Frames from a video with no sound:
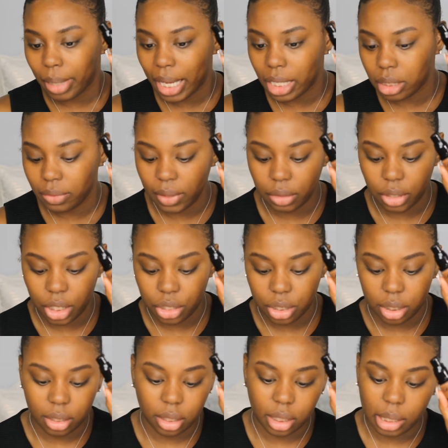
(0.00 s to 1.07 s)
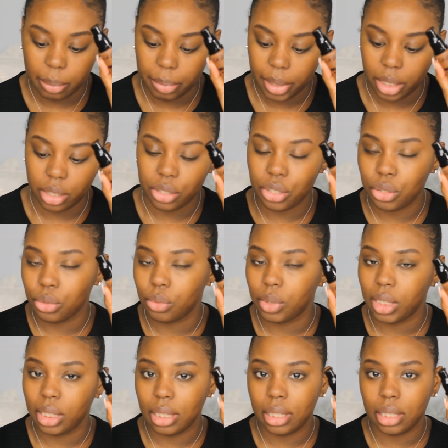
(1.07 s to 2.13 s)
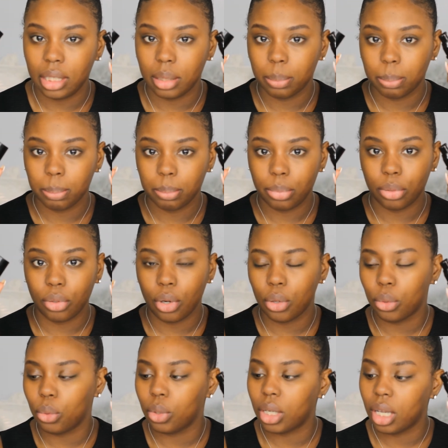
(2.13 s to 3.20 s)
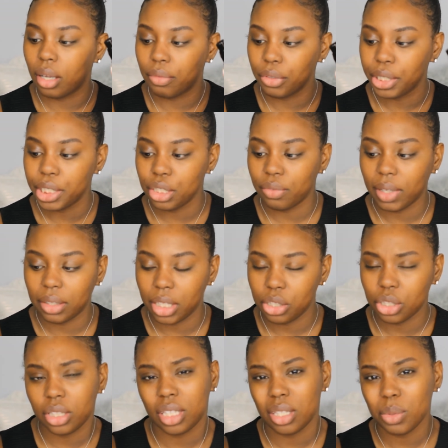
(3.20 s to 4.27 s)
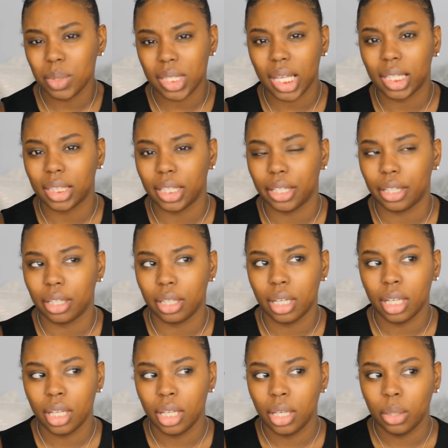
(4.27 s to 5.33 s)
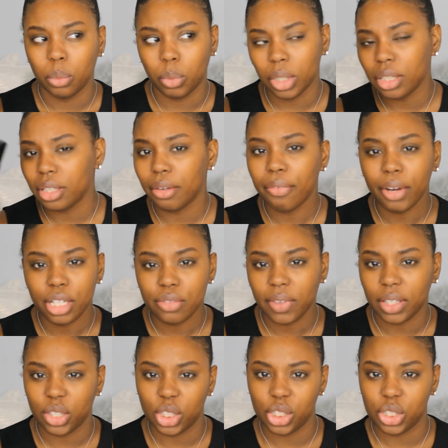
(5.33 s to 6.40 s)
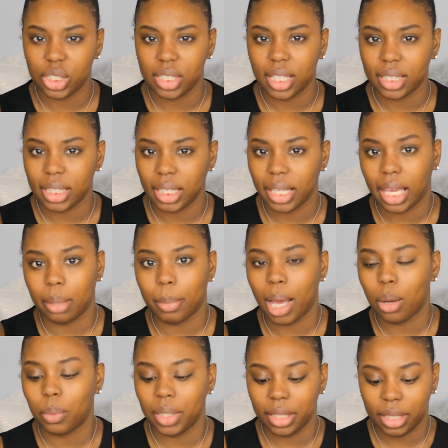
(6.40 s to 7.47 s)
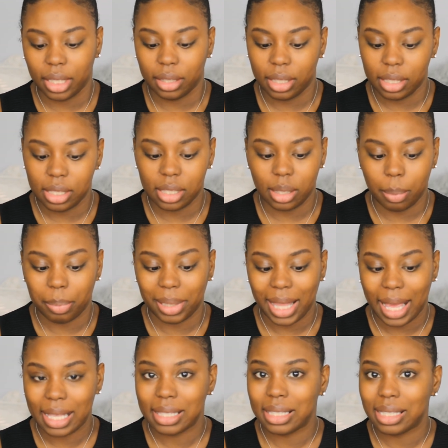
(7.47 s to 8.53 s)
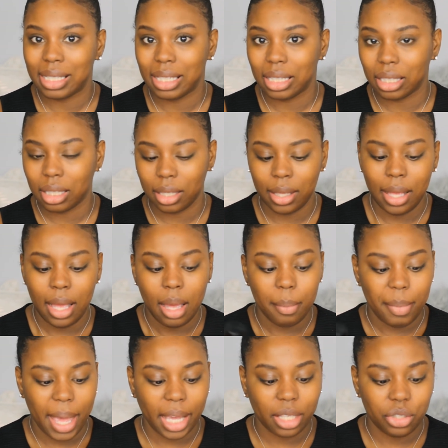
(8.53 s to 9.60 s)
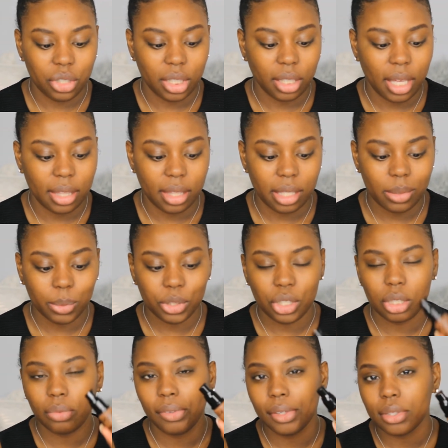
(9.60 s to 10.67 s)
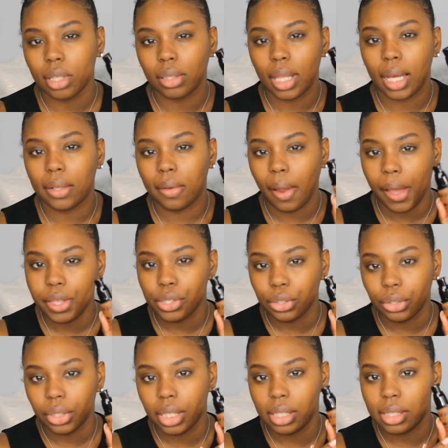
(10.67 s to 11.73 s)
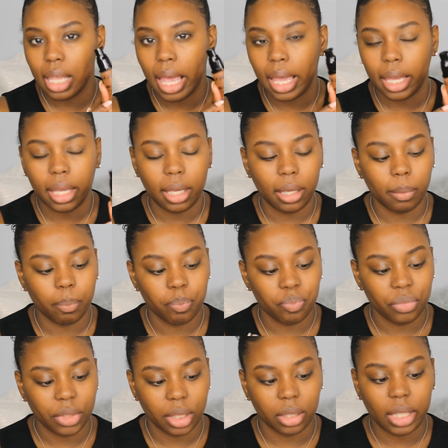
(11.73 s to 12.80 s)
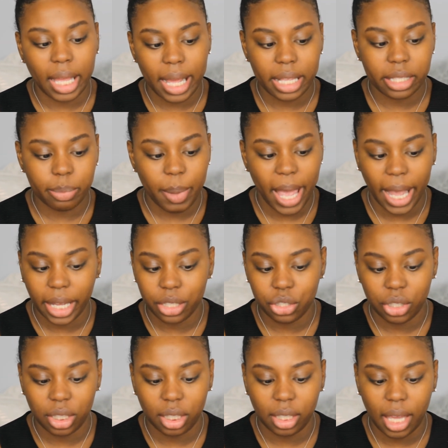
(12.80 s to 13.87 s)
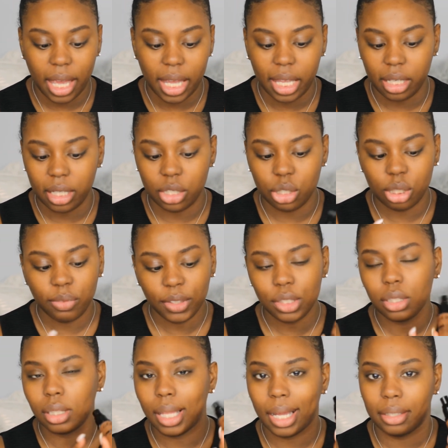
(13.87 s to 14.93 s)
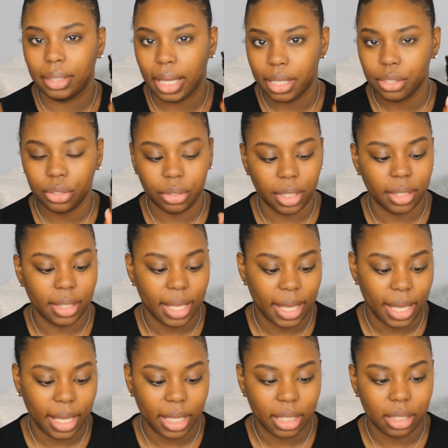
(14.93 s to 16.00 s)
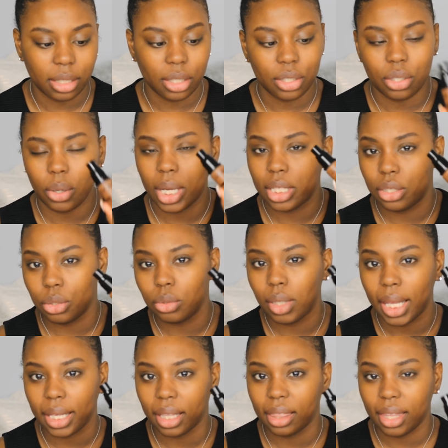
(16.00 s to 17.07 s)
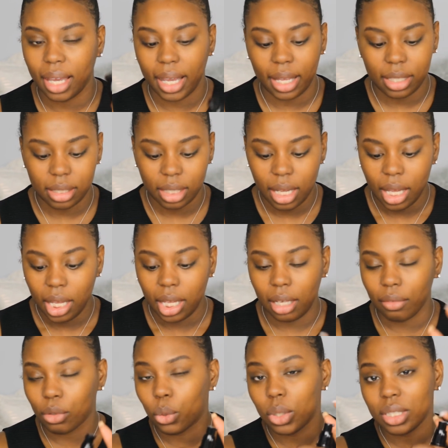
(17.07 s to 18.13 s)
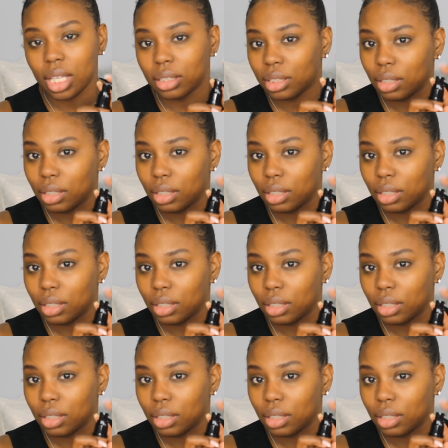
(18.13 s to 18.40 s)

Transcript: Matte foundation compared to the Pro Coverage foundation. This was like their one of their first foundations that they came out with, and this is a plastic packaging, and this one just feels a lot nicer. It's a glass packaging and it just feels a lot nicer in the hand, so I do like that. And of course I